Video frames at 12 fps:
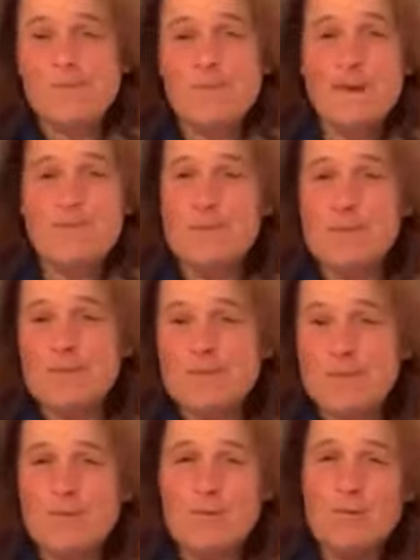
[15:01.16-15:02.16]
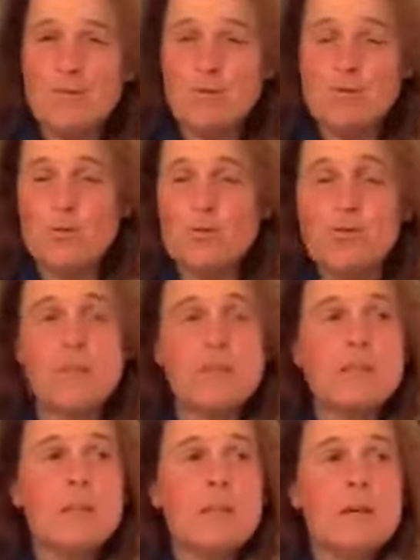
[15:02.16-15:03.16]
up mm. downs and all sorts yeah, of
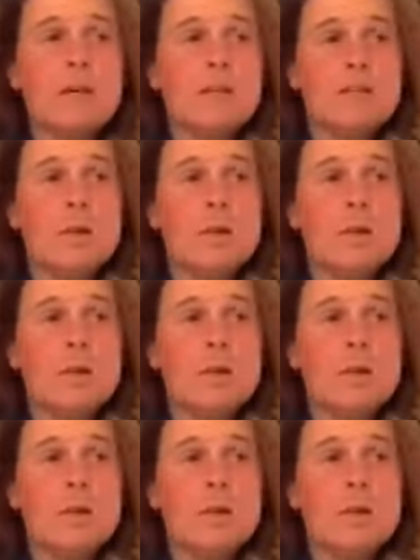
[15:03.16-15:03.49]
things yeah.